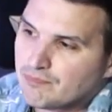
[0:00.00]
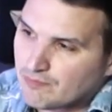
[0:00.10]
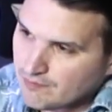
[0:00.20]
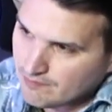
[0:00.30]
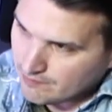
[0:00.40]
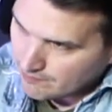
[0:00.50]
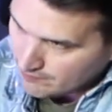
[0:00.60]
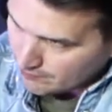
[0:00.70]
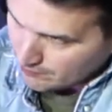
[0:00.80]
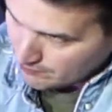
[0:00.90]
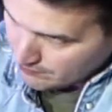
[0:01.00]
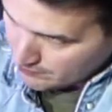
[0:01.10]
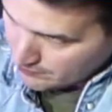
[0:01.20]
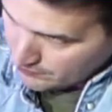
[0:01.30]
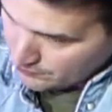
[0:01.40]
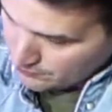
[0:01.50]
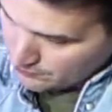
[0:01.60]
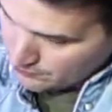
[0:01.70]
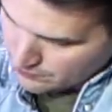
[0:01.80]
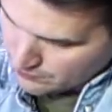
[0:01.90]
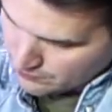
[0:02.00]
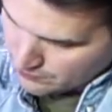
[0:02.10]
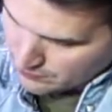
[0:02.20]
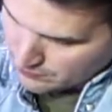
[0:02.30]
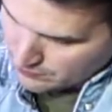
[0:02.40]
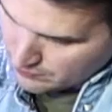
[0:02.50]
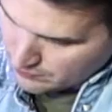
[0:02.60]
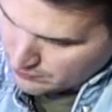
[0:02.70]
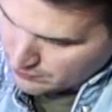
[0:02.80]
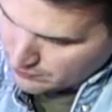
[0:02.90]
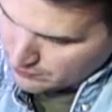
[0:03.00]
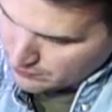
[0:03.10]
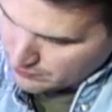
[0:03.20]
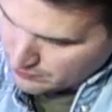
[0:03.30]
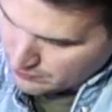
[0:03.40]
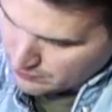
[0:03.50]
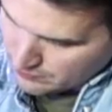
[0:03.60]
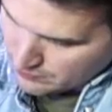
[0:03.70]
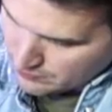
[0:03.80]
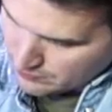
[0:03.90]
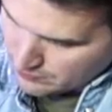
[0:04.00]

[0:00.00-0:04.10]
The person shown says nothing.